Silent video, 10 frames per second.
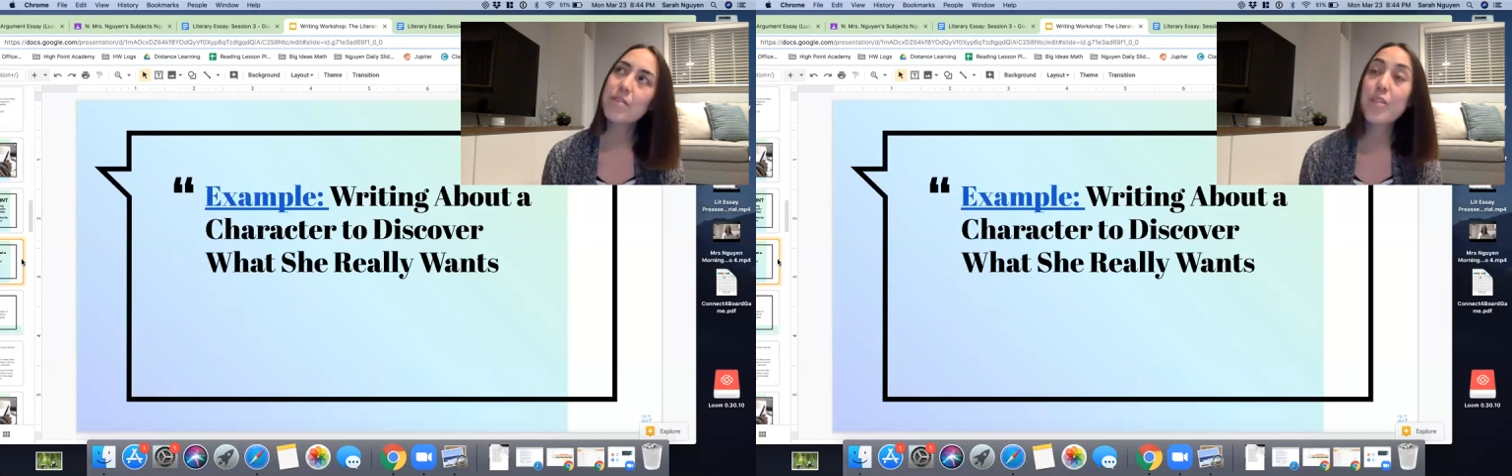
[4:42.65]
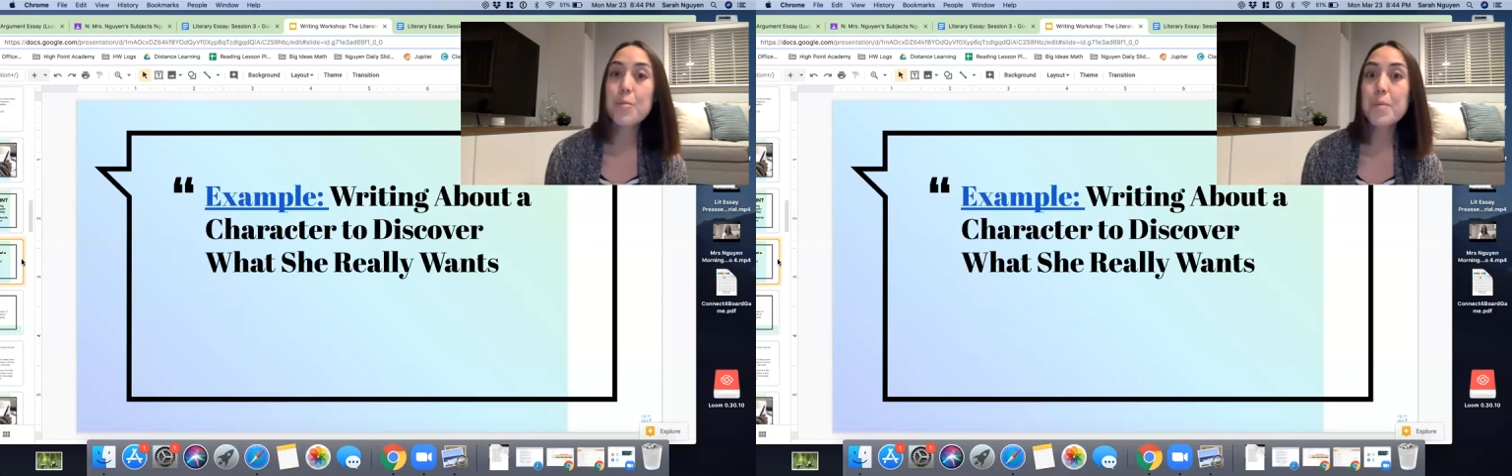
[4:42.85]

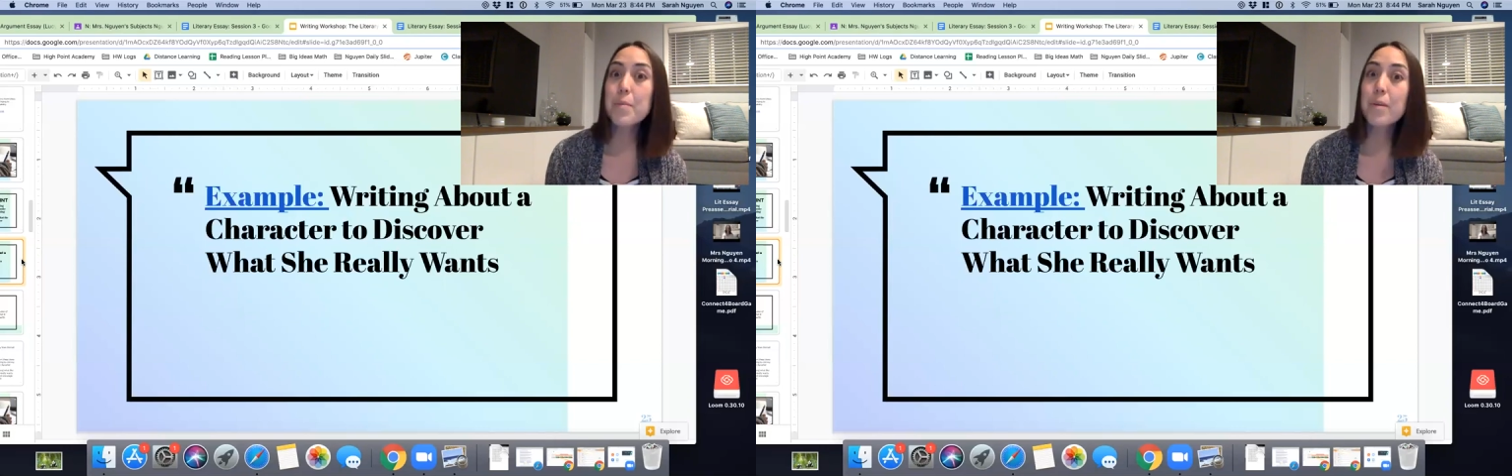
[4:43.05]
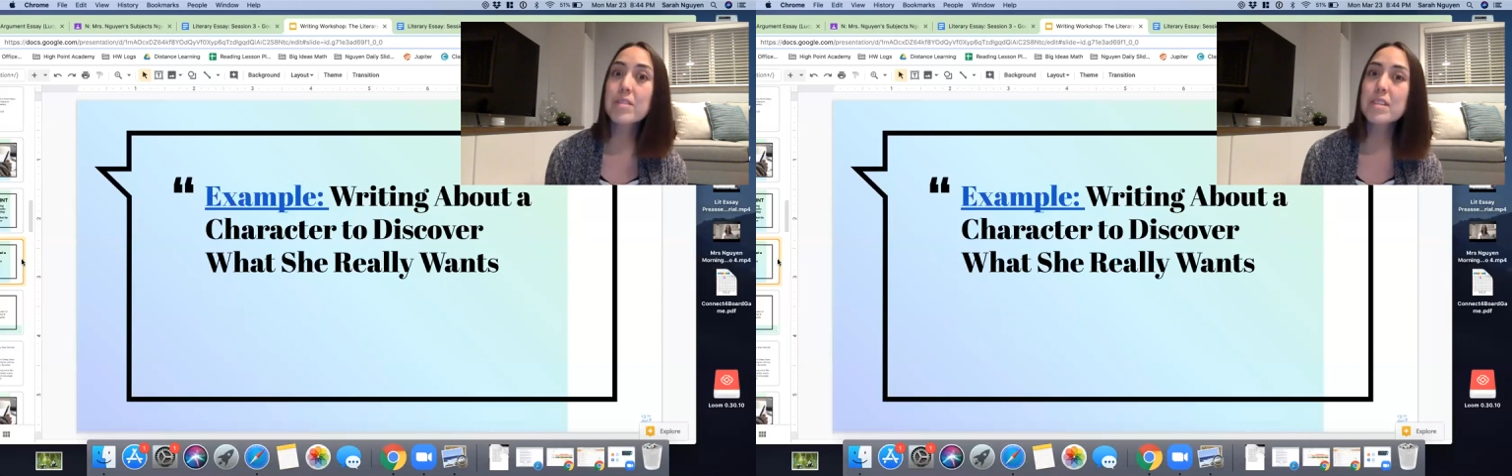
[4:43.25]
for me
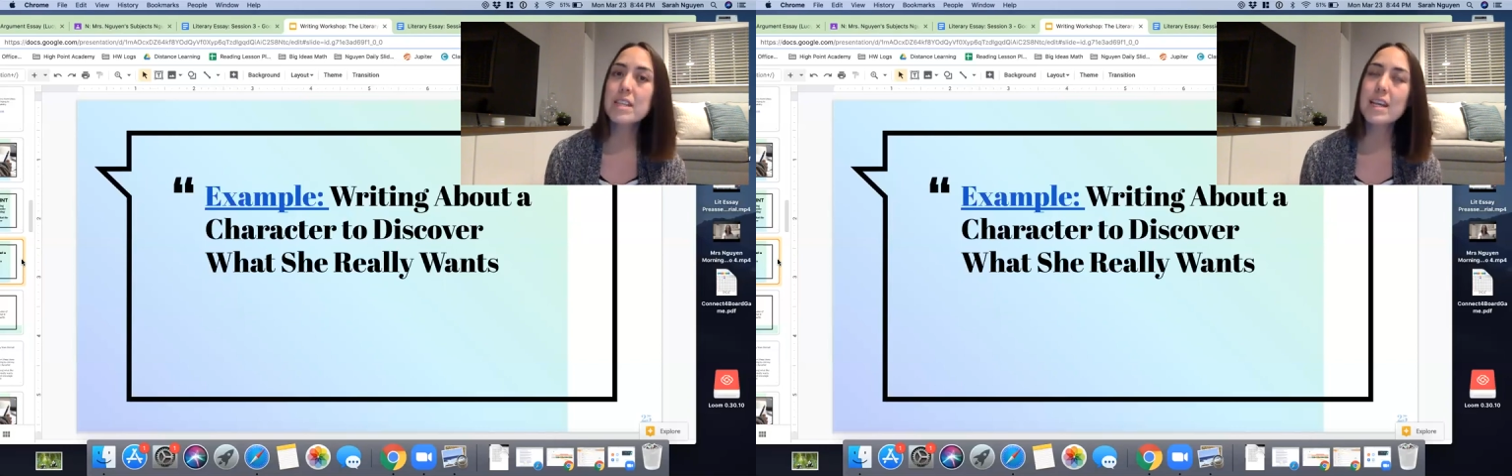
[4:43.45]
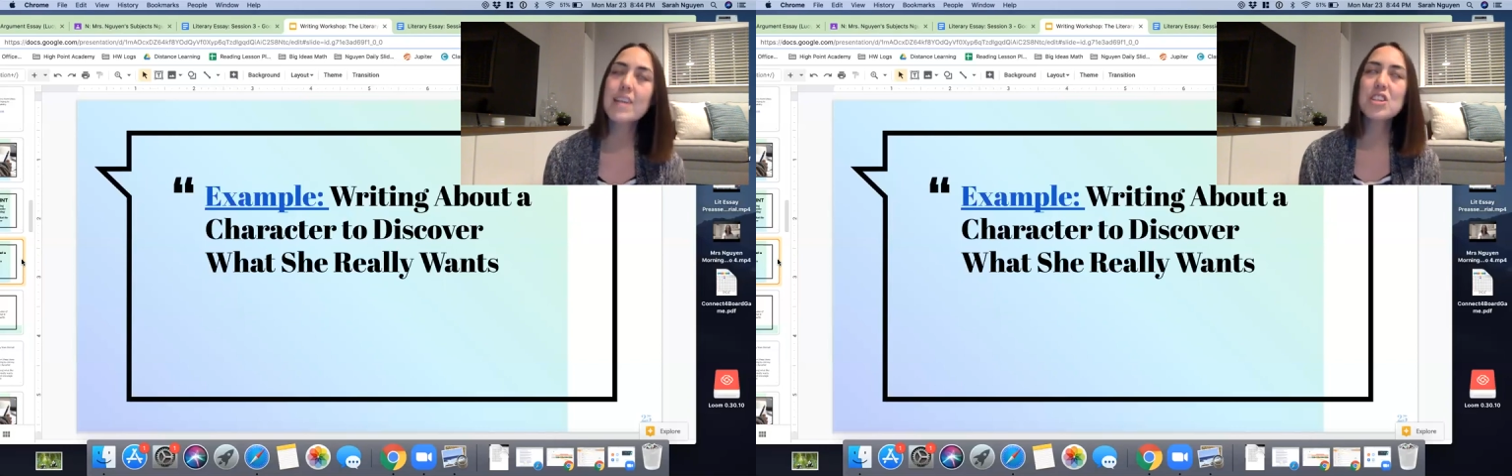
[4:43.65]

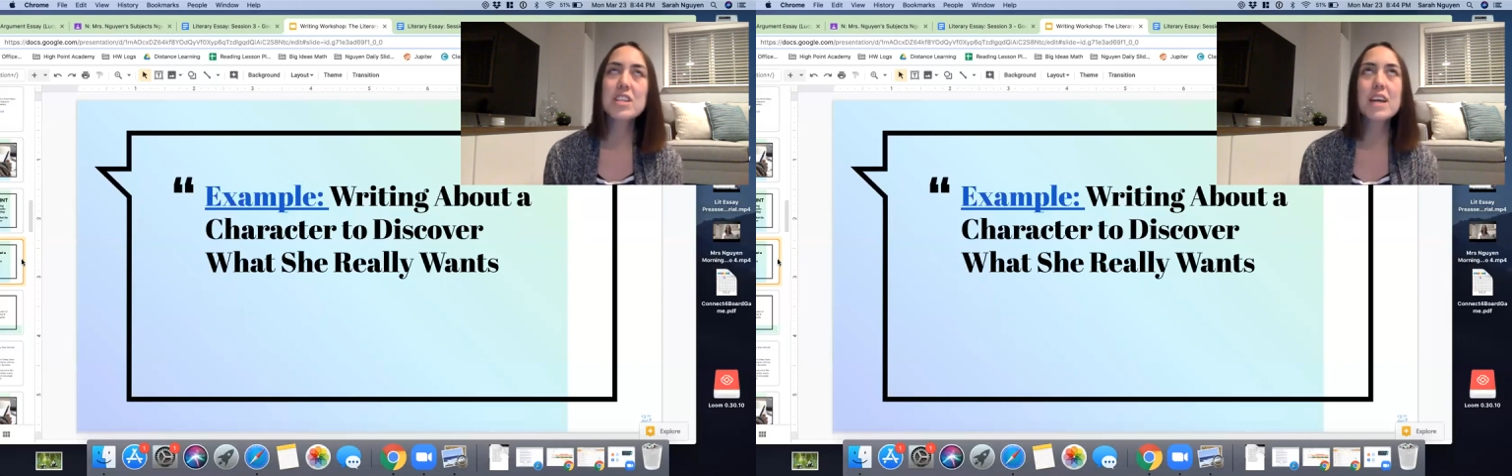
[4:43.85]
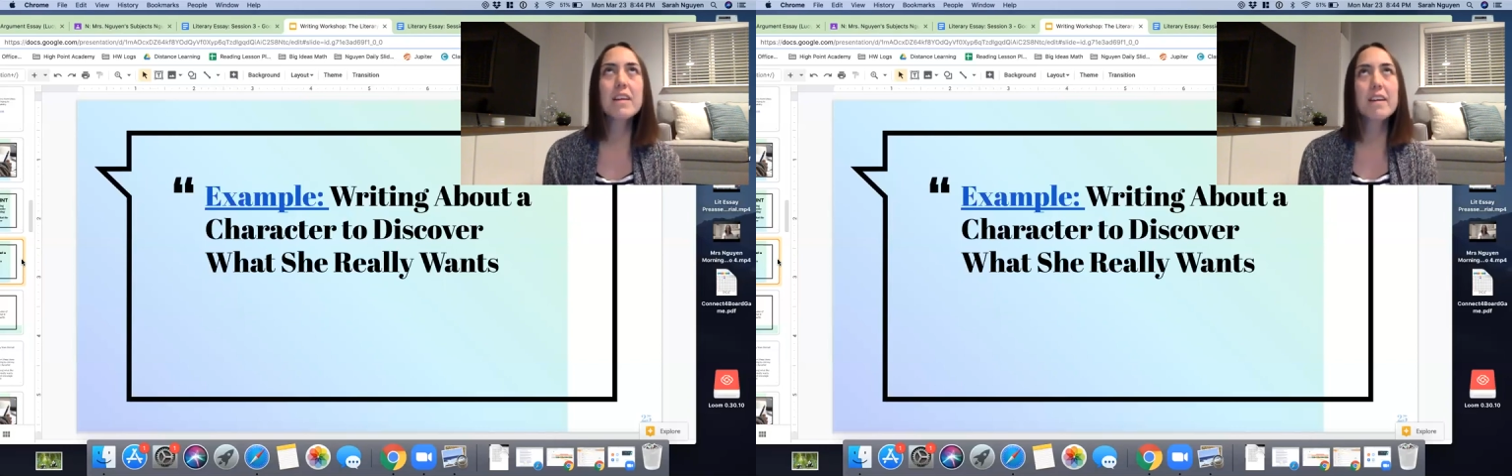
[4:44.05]
personally, I
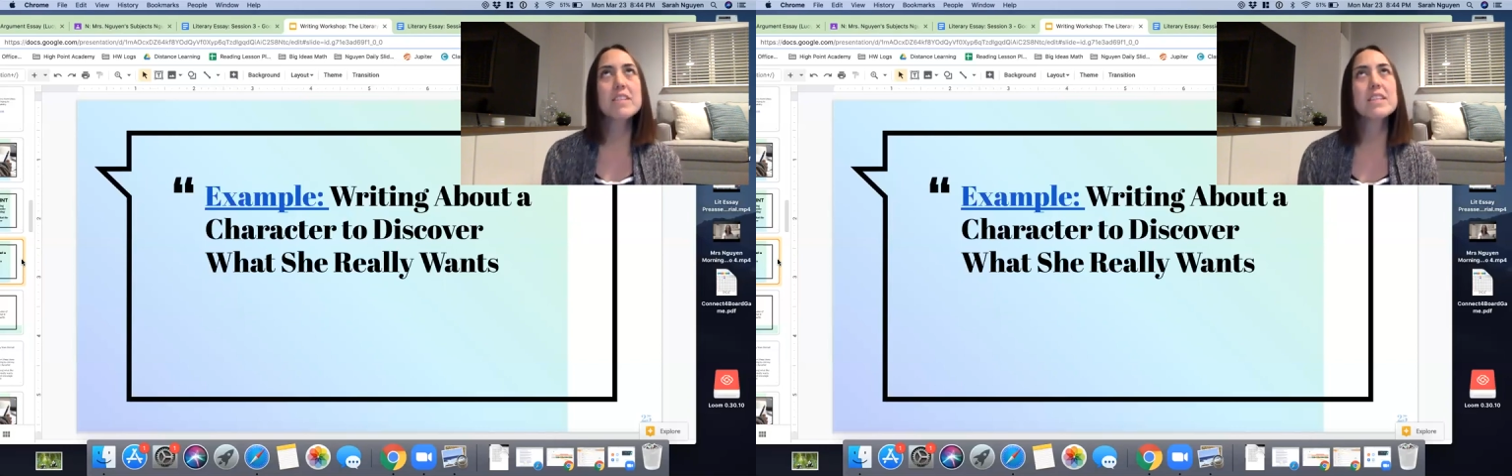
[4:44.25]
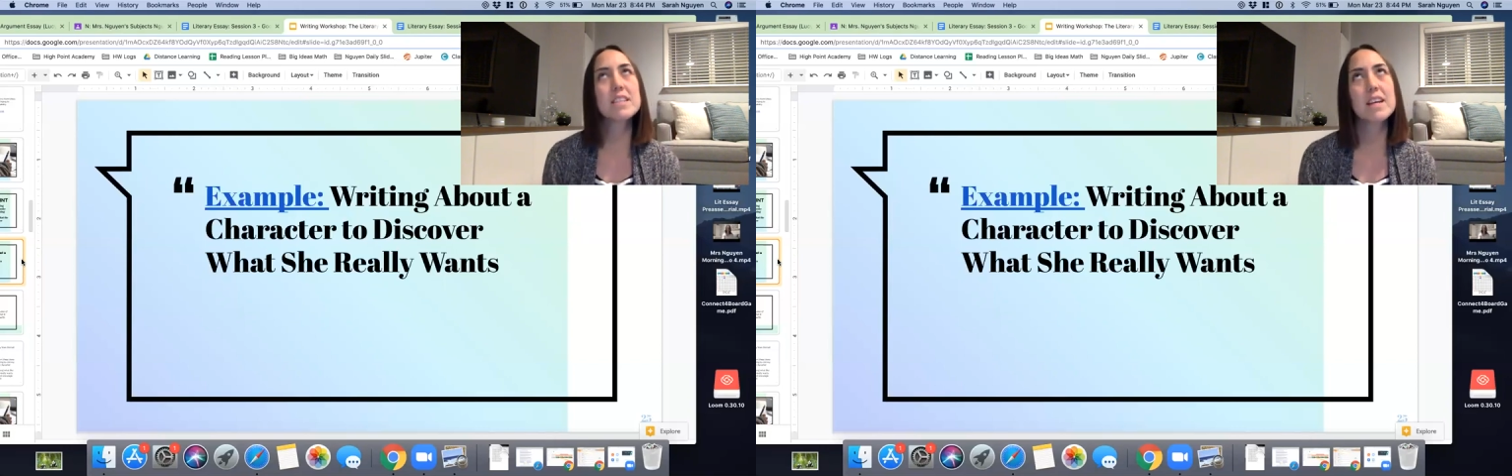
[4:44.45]
just kind of have
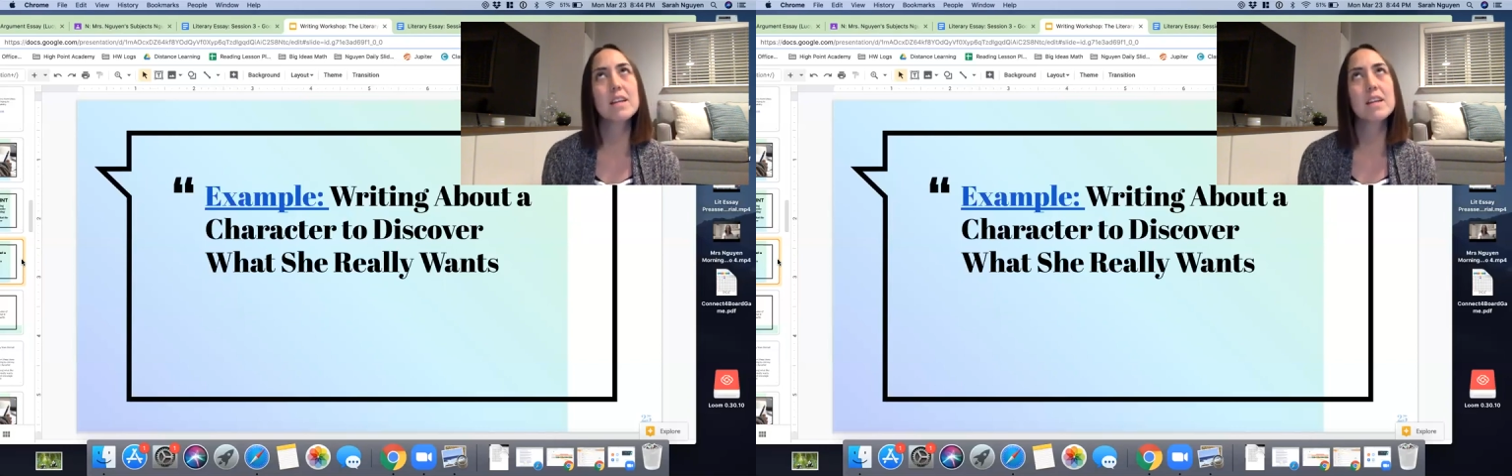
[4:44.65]
to sit